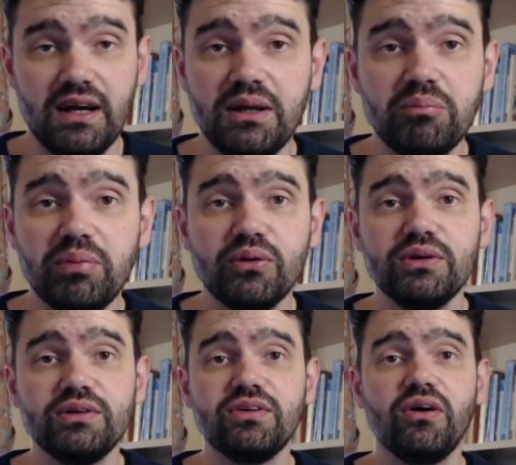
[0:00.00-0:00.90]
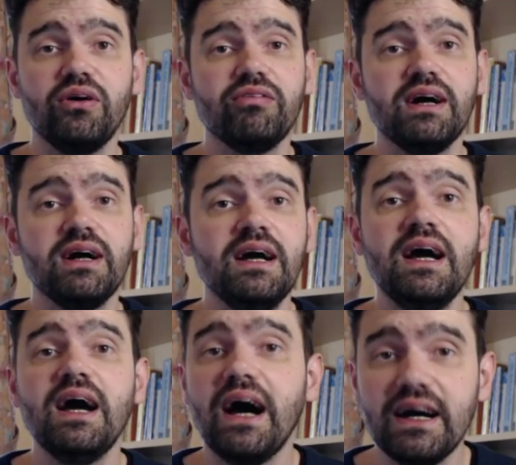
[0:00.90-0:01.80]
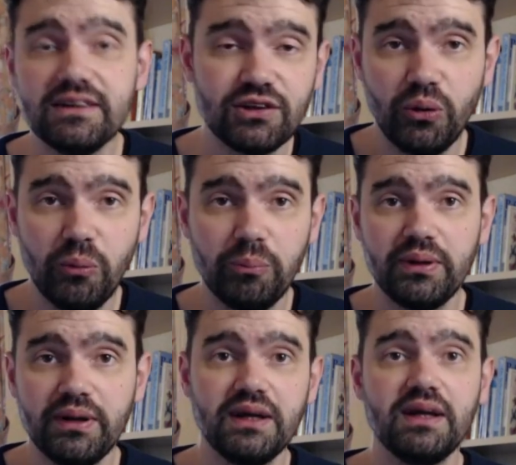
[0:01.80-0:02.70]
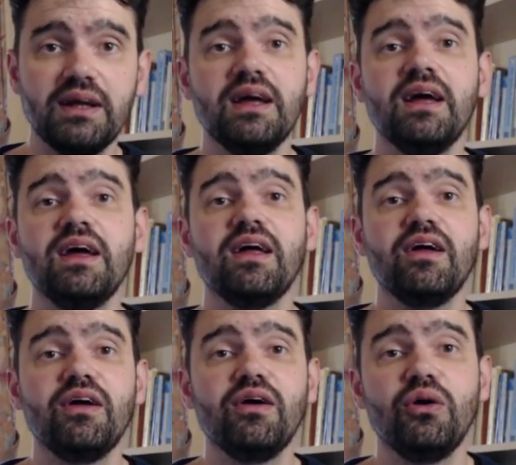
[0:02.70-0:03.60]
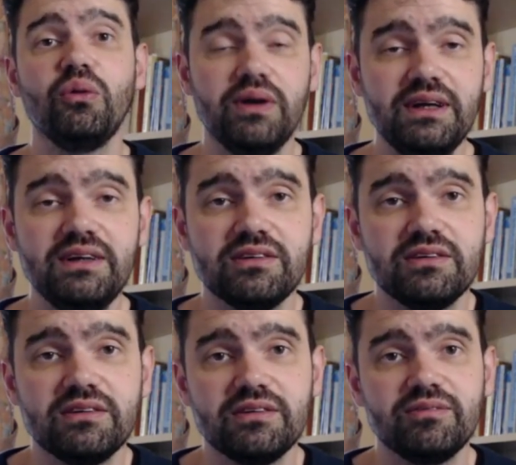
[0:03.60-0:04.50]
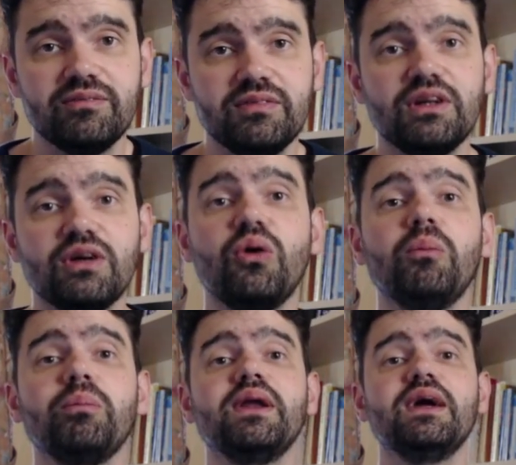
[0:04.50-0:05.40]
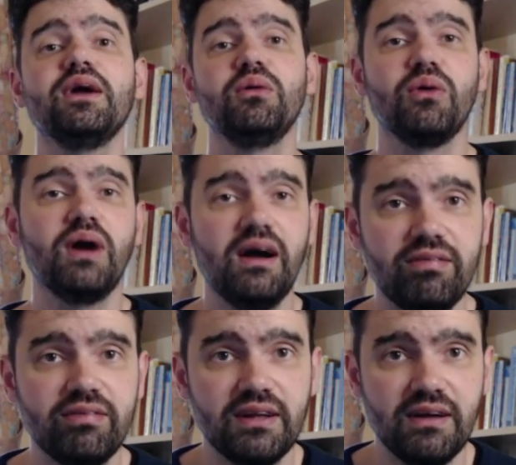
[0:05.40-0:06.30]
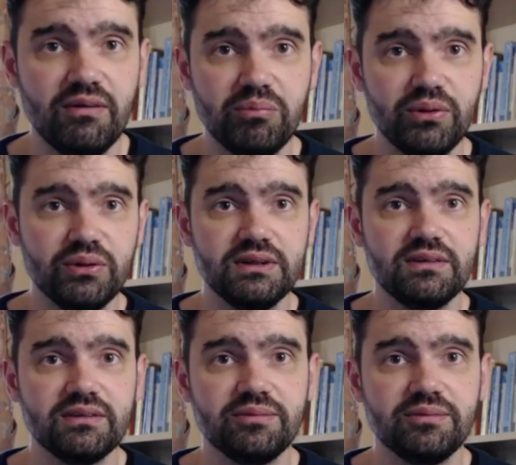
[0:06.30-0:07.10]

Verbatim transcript: an employed driver at a company who are decent, at a company who look after their employees.